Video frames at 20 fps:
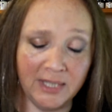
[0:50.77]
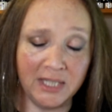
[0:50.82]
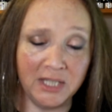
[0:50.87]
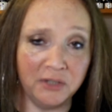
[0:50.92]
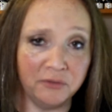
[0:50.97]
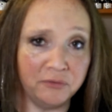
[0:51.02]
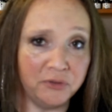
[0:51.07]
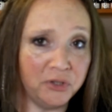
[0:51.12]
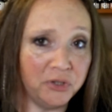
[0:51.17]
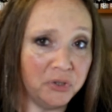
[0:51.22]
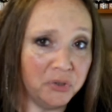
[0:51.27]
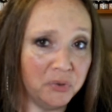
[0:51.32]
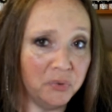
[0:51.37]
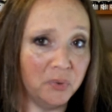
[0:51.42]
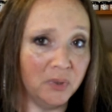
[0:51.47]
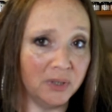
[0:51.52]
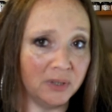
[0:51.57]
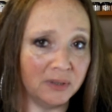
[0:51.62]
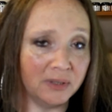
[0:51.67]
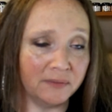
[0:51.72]

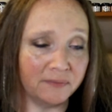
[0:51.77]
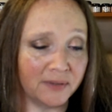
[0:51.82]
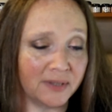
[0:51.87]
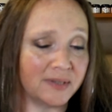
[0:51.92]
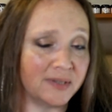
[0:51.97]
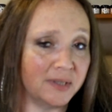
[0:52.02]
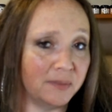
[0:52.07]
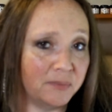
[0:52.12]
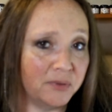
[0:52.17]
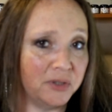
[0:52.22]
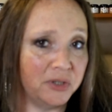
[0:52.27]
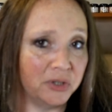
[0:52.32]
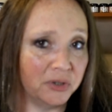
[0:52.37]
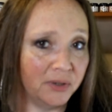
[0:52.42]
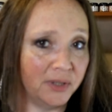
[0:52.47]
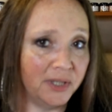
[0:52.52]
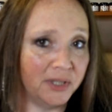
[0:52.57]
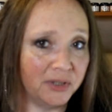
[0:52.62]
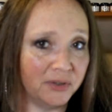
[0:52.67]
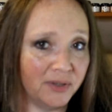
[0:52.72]
if that's something you're
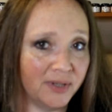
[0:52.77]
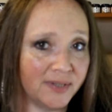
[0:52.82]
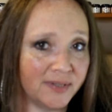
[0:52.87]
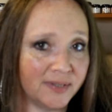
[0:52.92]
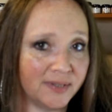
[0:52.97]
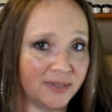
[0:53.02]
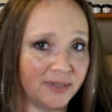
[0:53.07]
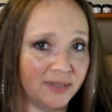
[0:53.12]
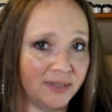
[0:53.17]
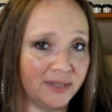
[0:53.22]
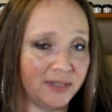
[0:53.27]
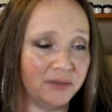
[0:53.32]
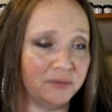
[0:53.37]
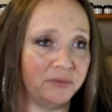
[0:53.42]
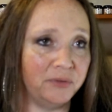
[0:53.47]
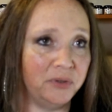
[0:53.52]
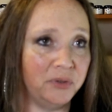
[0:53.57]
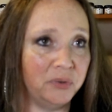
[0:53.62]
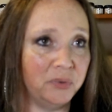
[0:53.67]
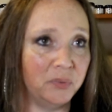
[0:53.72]
interested in,
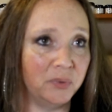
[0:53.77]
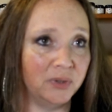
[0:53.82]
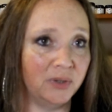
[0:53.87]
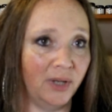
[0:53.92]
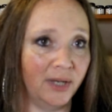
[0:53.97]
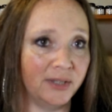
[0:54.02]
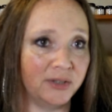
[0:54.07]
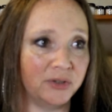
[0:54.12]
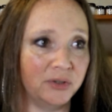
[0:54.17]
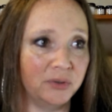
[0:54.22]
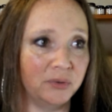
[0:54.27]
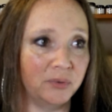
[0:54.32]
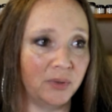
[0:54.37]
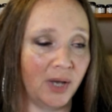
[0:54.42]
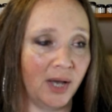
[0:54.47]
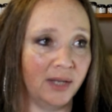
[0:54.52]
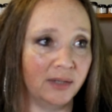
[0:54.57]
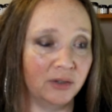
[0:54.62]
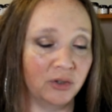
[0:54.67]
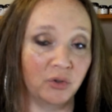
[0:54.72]
if you would like to
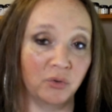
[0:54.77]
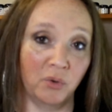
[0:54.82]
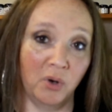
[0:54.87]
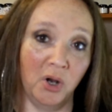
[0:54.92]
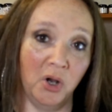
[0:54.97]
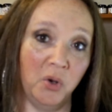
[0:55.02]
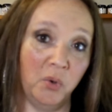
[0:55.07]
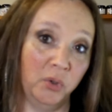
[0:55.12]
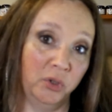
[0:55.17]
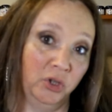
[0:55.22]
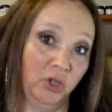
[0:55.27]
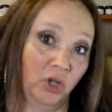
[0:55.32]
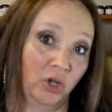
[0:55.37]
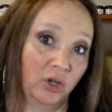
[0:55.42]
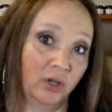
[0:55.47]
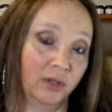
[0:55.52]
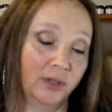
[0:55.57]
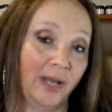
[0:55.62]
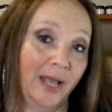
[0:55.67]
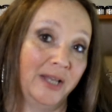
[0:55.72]
kind of grow and
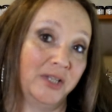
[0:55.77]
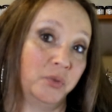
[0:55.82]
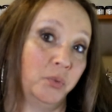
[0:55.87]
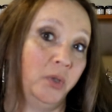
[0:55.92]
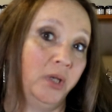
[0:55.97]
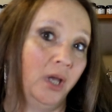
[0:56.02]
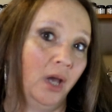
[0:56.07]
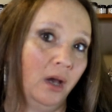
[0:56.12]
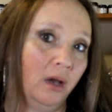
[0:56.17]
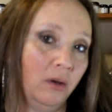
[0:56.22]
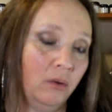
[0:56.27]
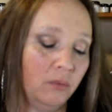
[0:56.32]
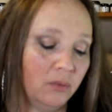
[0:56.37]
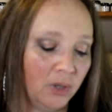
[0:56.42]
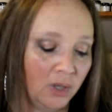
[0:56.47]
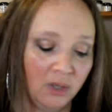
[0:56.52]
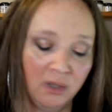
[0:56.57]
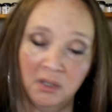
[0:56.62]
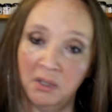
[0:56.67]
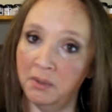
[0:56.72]
learn as we go,
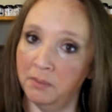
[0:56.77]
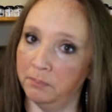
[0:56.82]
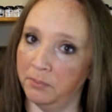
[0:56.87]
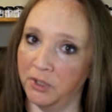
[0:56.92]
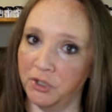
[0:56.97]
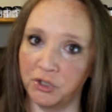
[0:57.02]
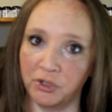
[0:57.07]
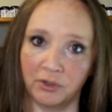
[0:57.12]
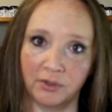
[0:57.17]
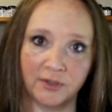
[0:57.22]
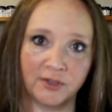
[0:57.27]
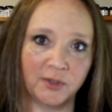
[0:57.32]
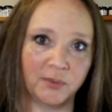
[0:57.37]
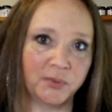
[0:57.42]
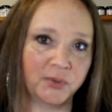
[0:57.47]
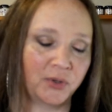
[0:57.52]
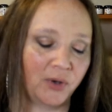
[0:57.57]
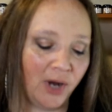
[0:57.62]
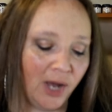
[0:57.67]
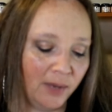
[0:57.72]
be sure and
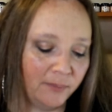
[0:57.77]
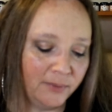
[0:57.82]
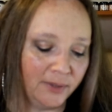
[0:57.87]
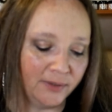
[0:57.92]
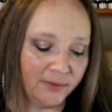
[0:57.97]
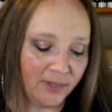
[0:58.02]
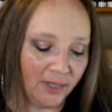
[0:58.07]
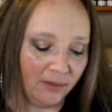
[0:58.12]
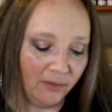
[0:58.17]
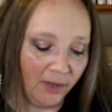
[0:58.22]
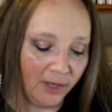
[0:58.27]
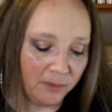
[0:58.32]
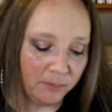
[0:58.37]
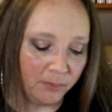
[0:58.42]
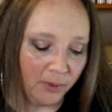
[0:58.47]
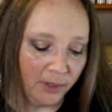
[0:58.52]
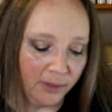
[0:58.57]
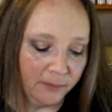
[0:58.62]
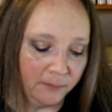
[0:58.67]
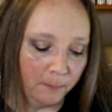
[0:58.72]
subscribe and hit that like
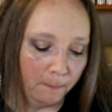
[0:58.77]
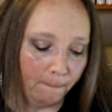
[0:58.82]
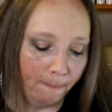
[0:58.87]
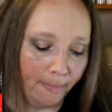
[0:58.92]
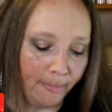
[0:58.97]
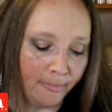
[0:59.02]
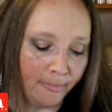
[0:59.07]
button.